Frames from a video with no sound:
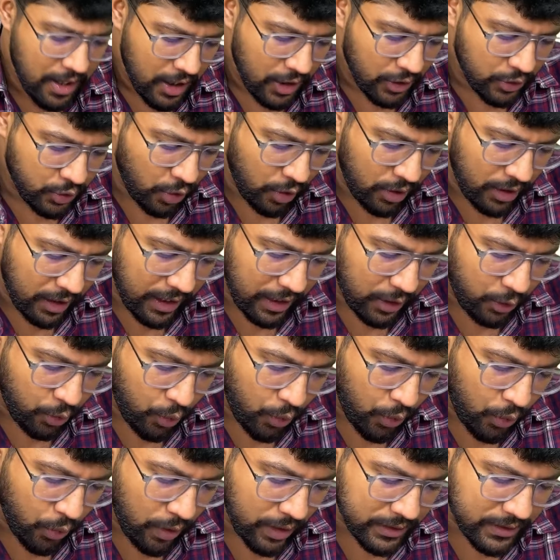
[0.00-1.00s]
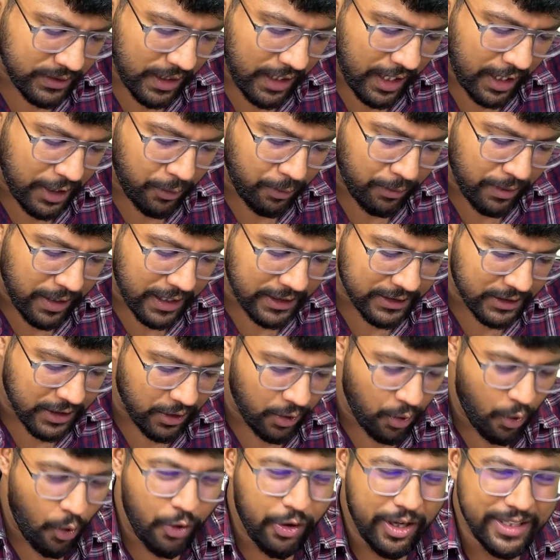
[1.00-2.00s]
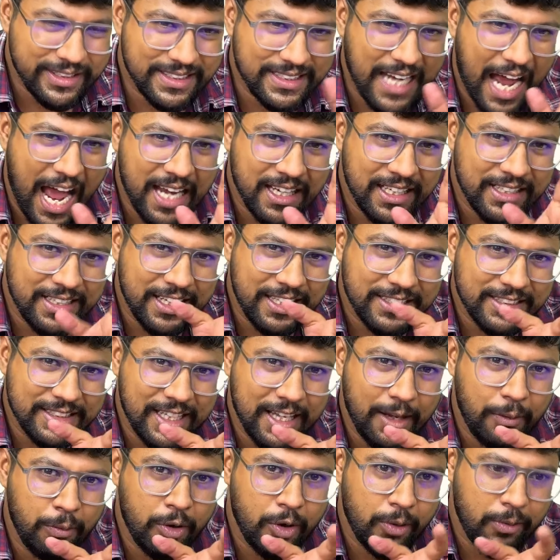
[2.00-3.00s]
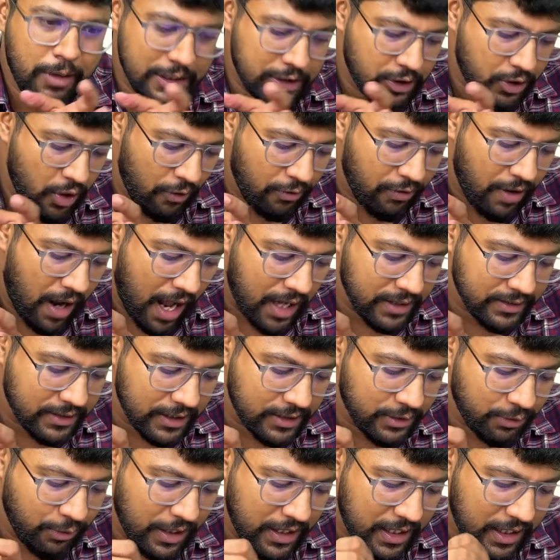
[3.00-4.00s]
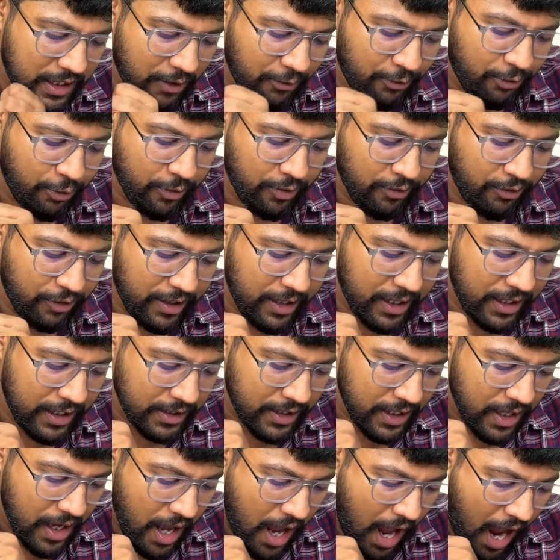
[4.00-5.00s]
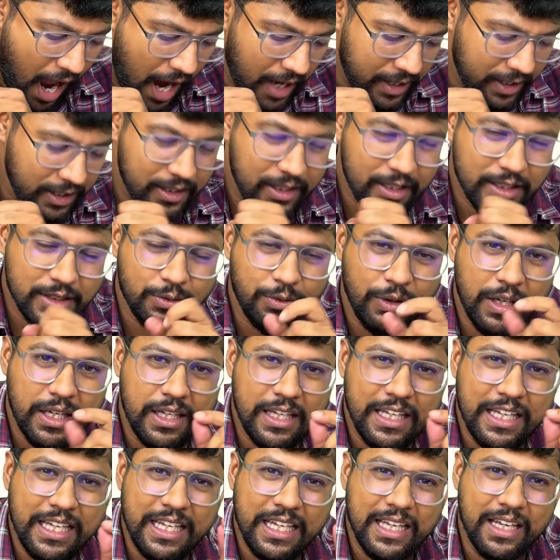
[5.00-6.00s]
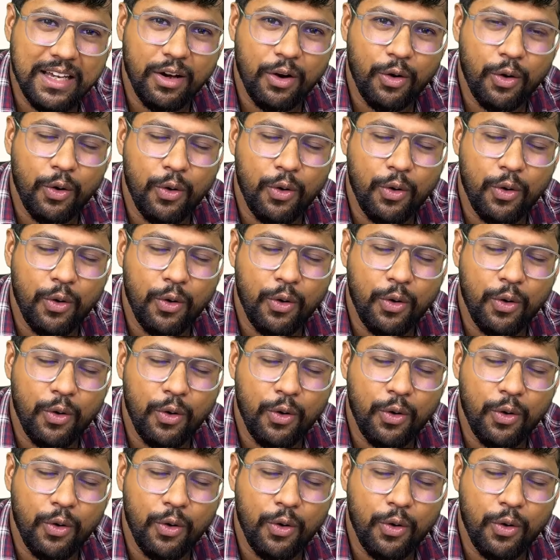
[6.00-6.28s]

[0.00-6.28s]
So universal enumeration or a standardized enumeration of caste is very difficult, and it is very